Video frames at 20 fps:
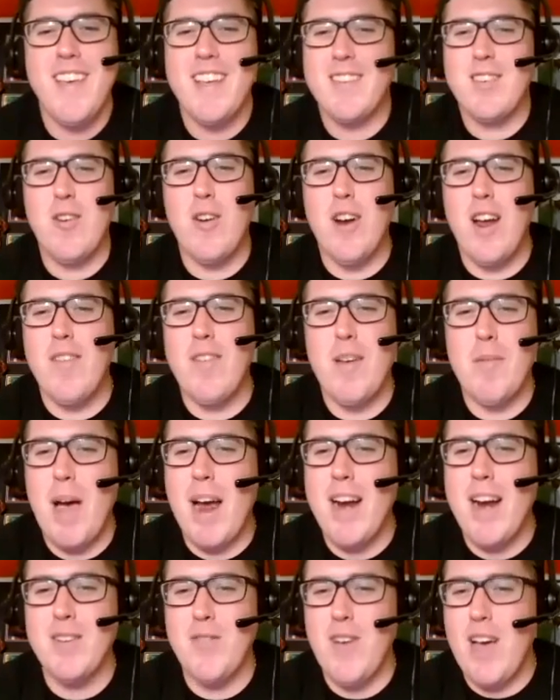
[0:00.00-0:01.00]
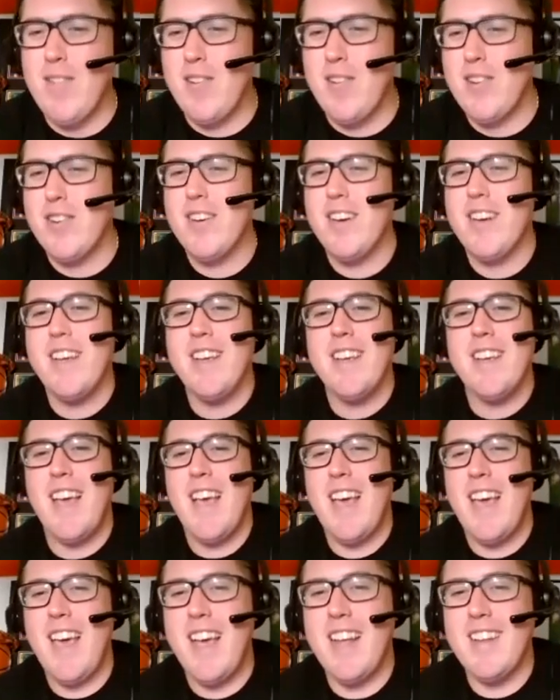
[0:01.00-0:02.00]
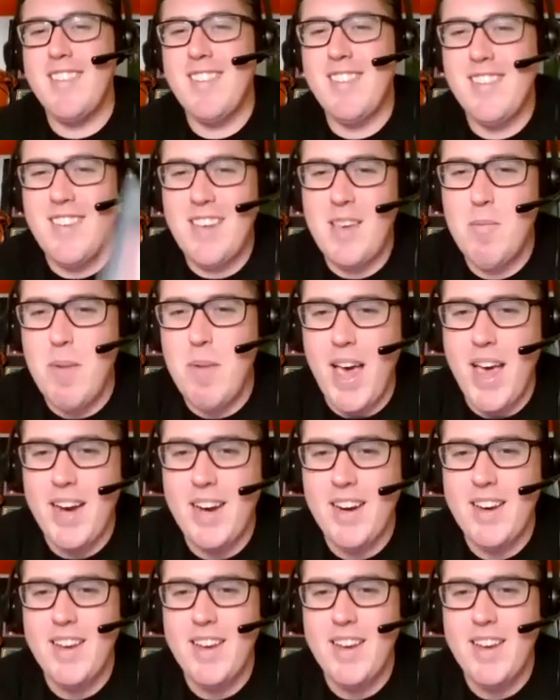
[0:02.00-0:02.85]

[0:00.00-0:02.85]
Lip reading: It's going off at -500. And C-Mac,